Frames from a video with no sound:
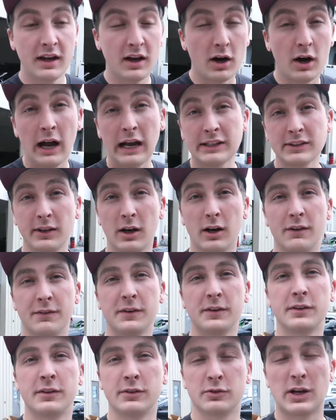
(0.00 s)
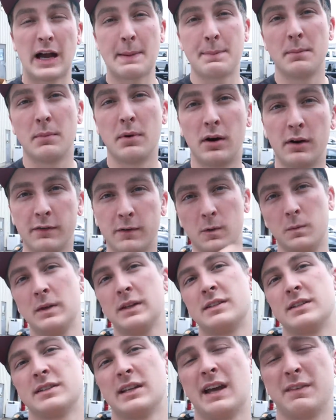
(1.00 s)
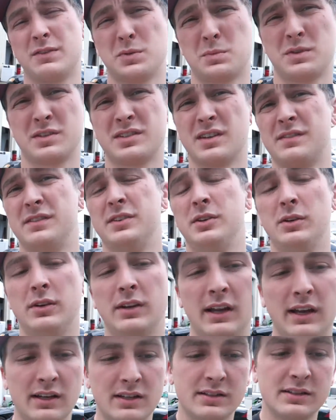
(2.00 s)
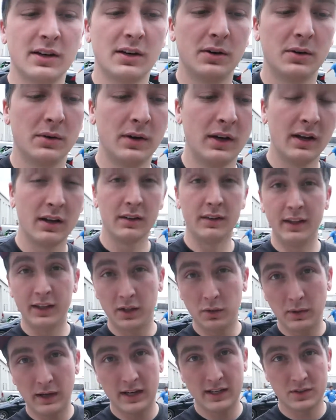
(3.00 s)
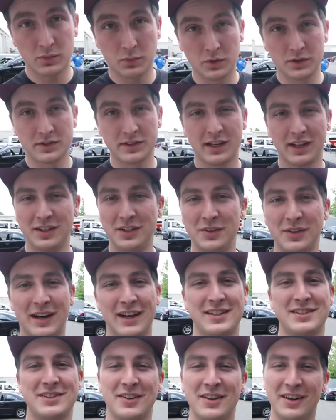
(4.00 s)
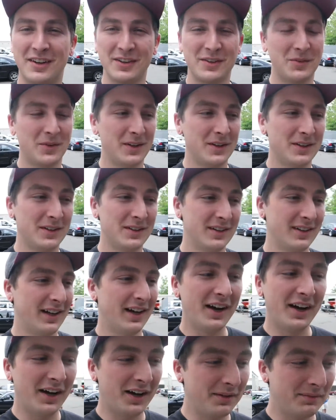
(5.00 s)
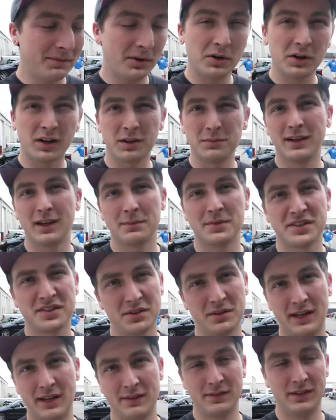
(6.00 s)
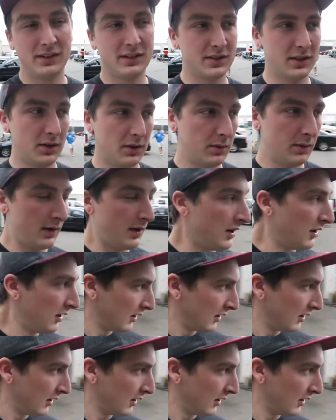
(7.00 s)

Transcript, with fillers: they actually offered to drop them off for me since I have so much stuff to do today. So thank you guys once again. You guys are unreal, um, hooking me up so heavy. So